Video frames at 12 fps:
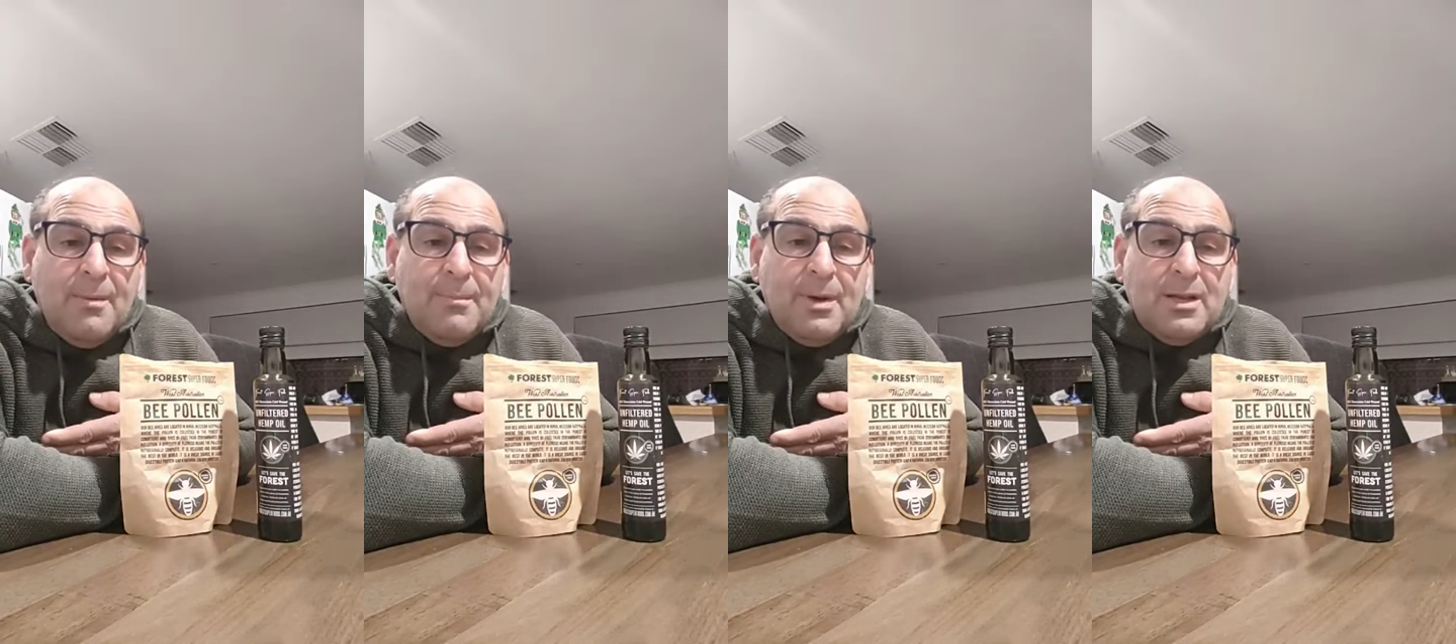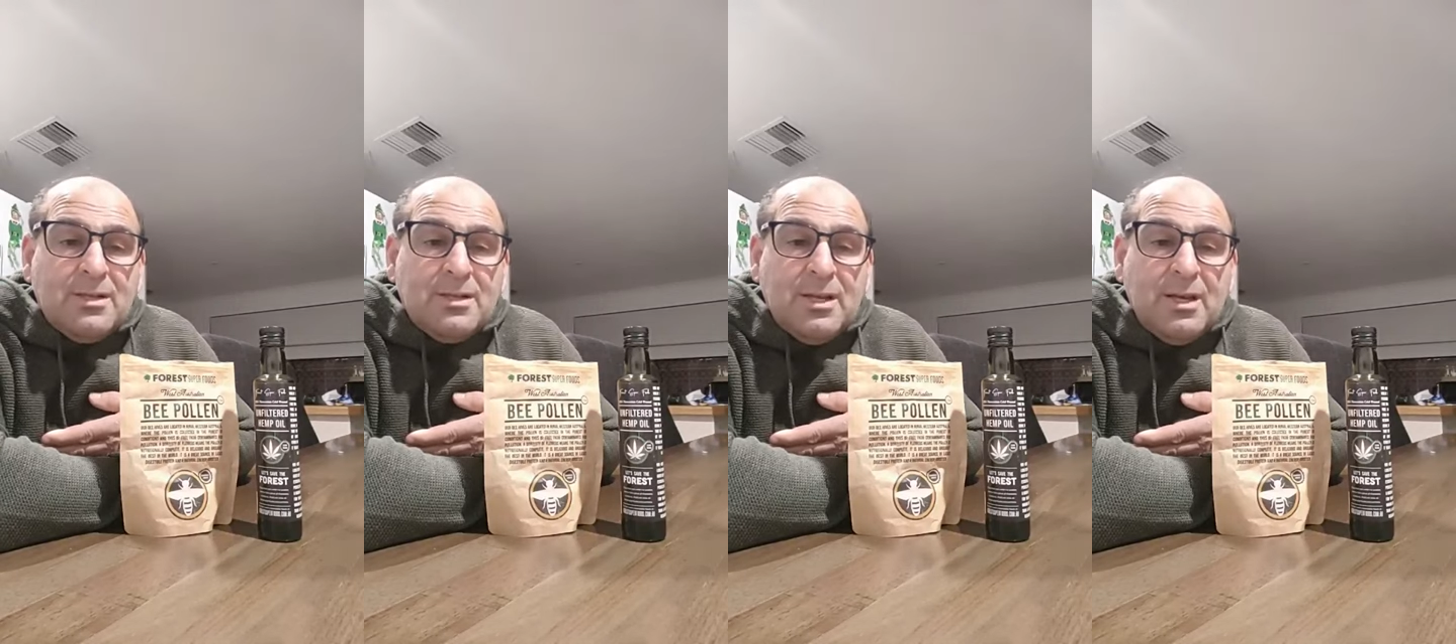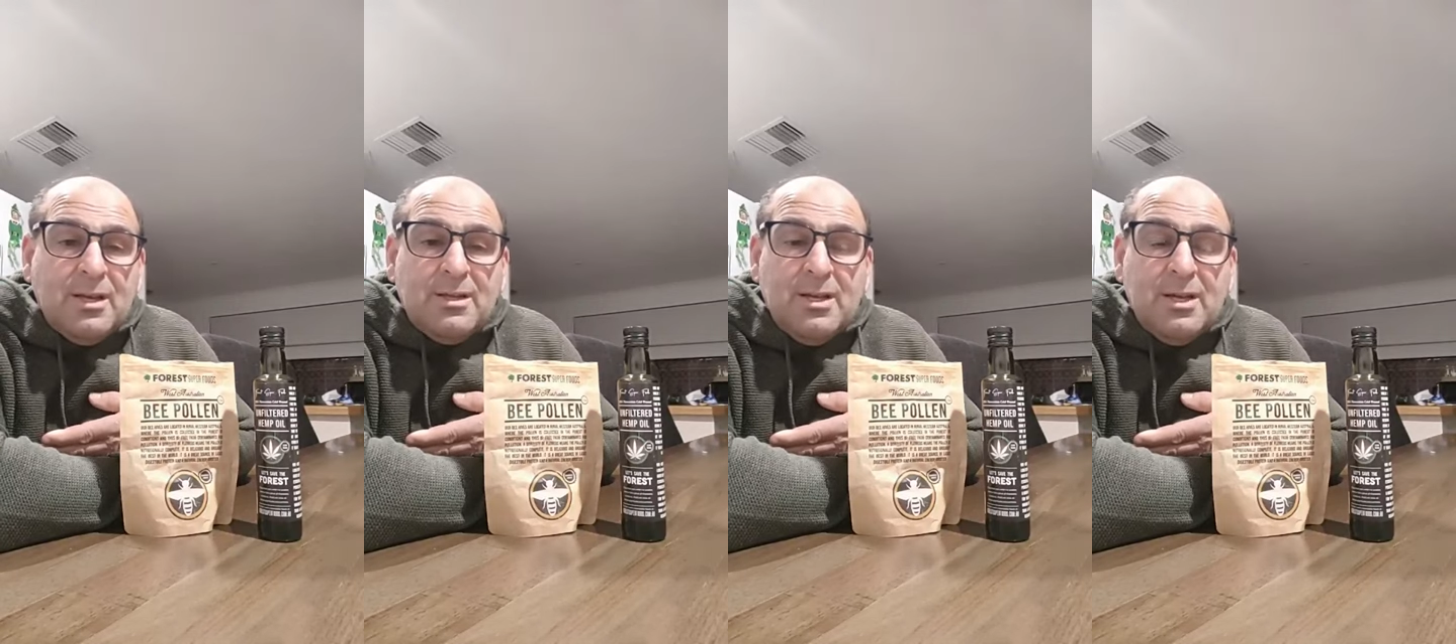But
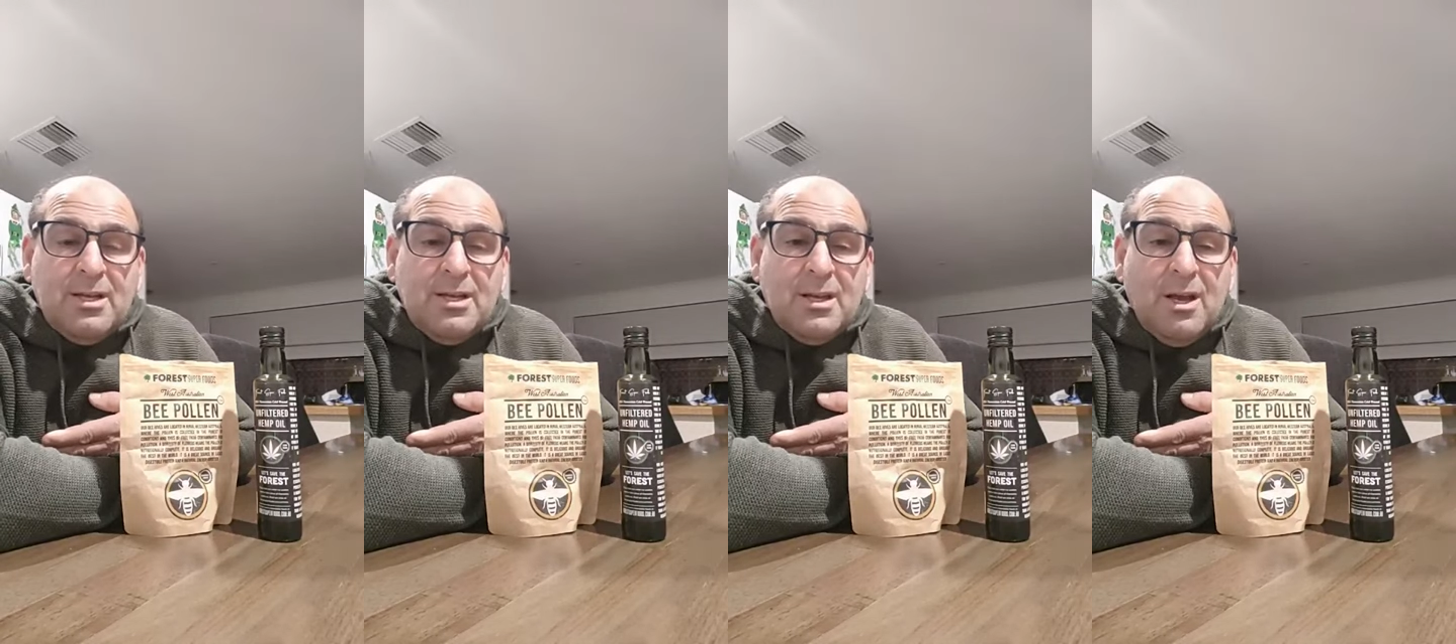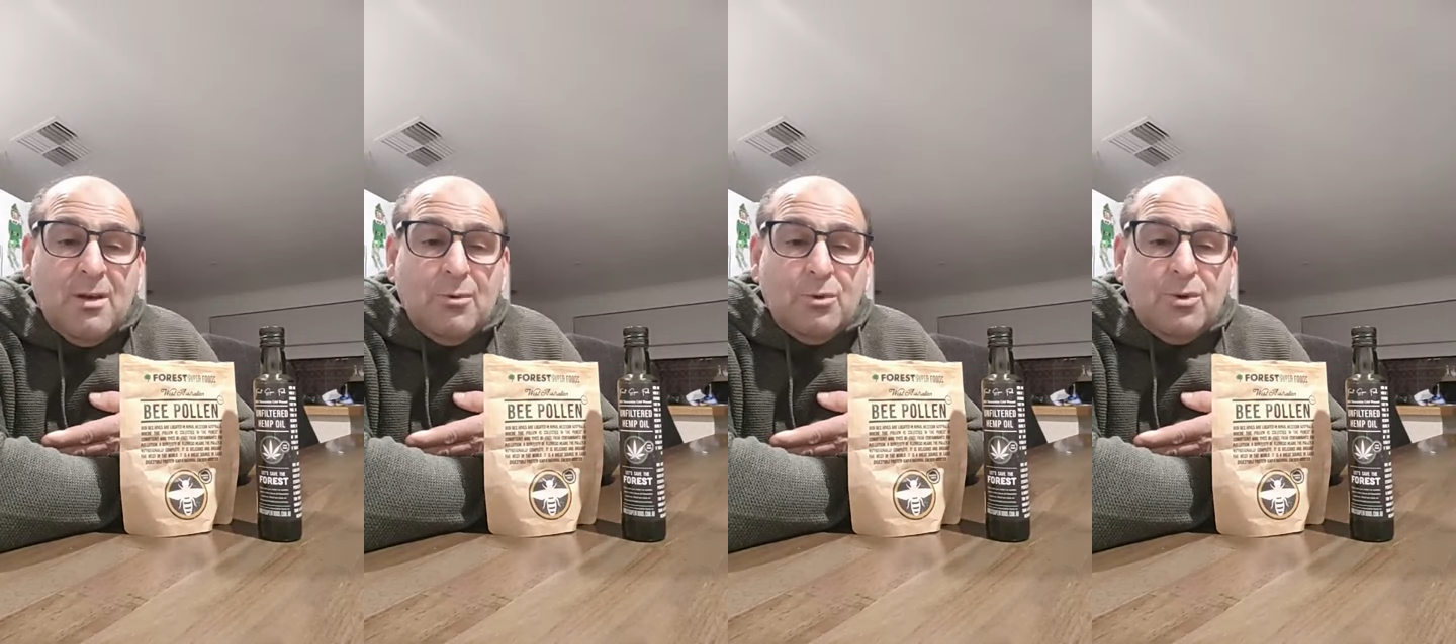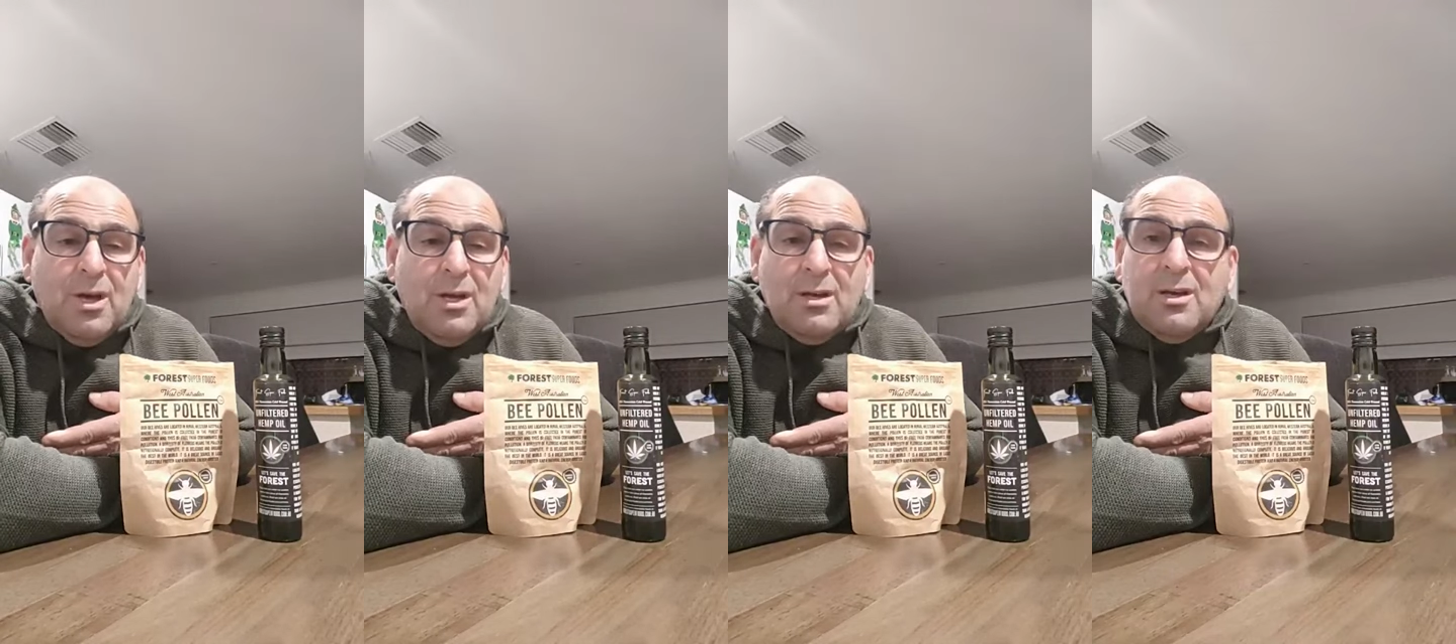uh, yeah, I would
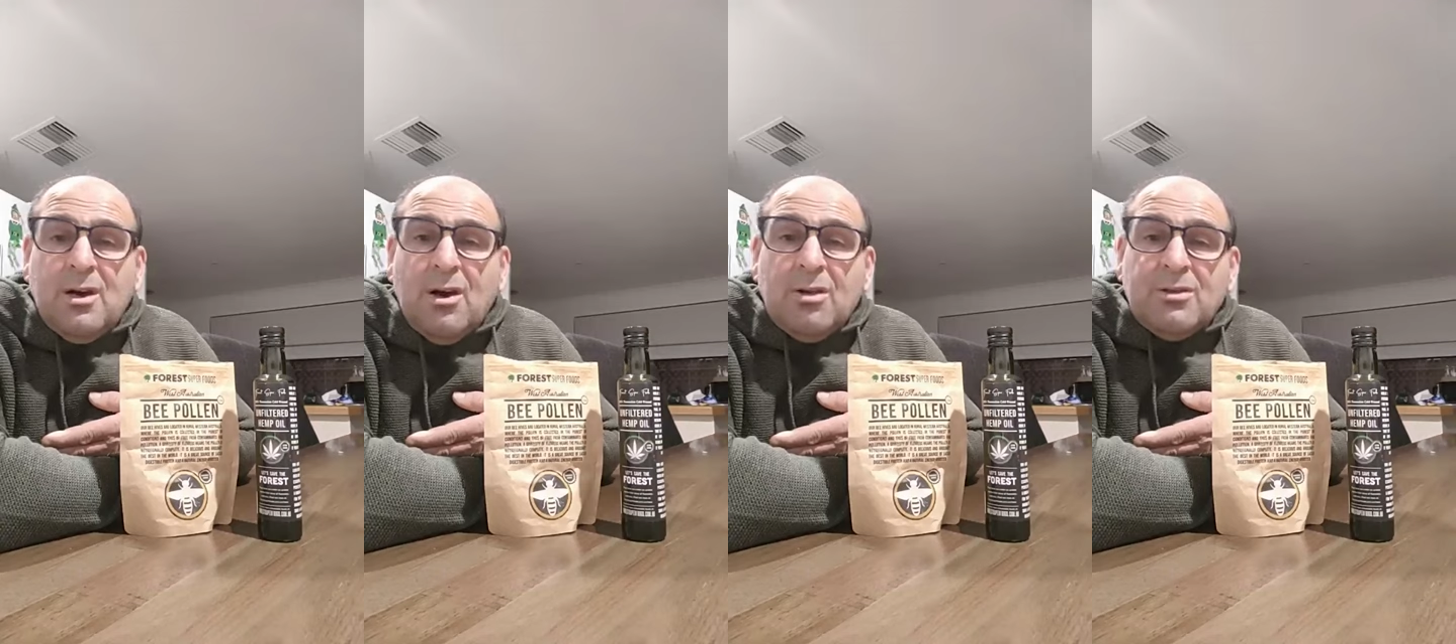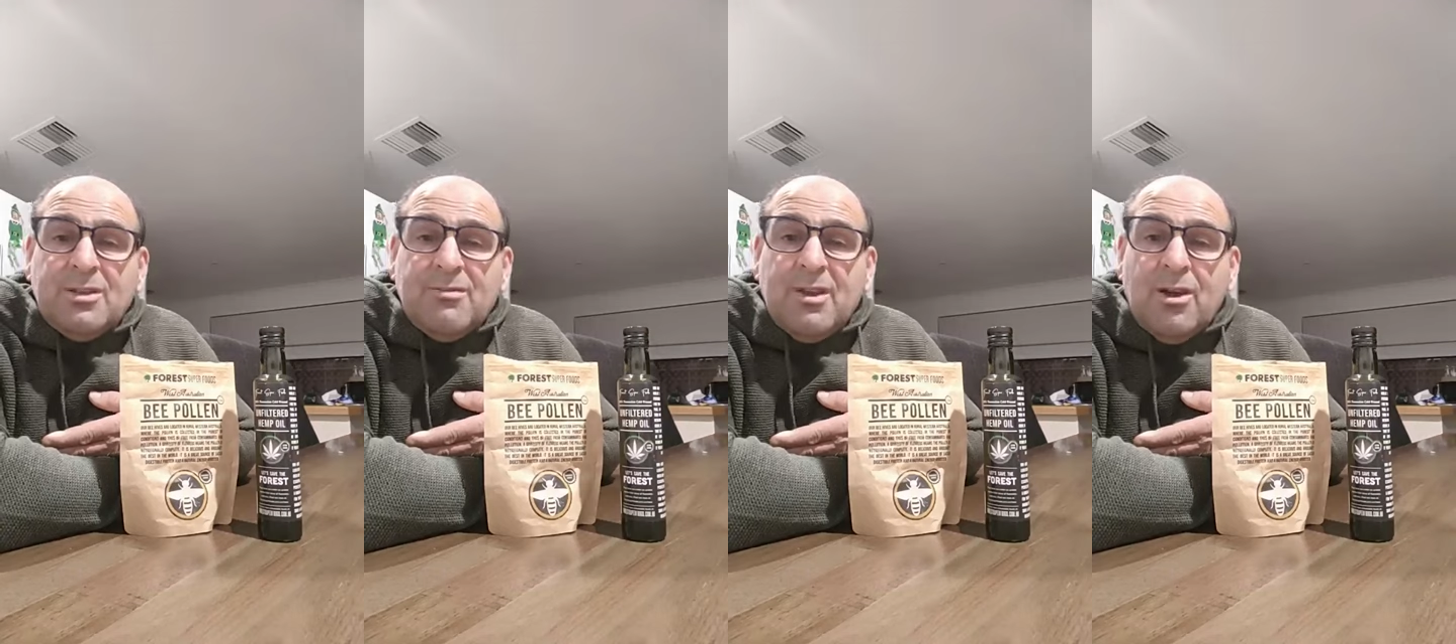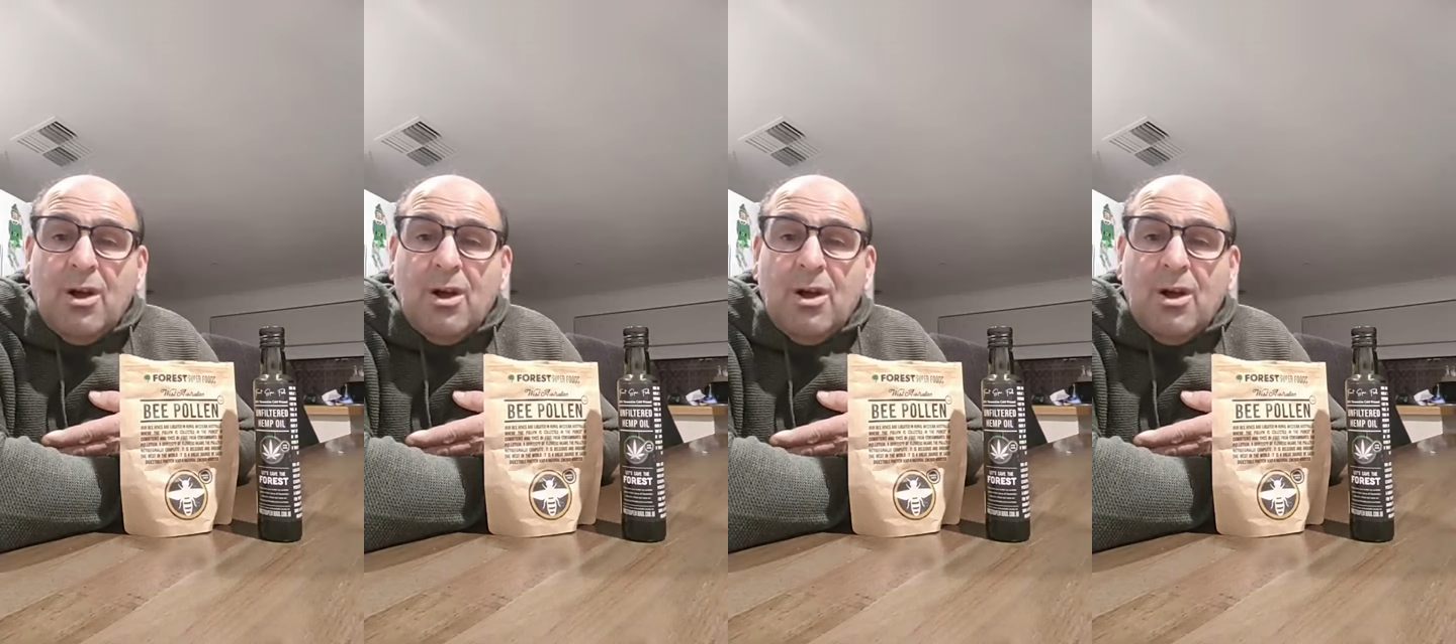definitely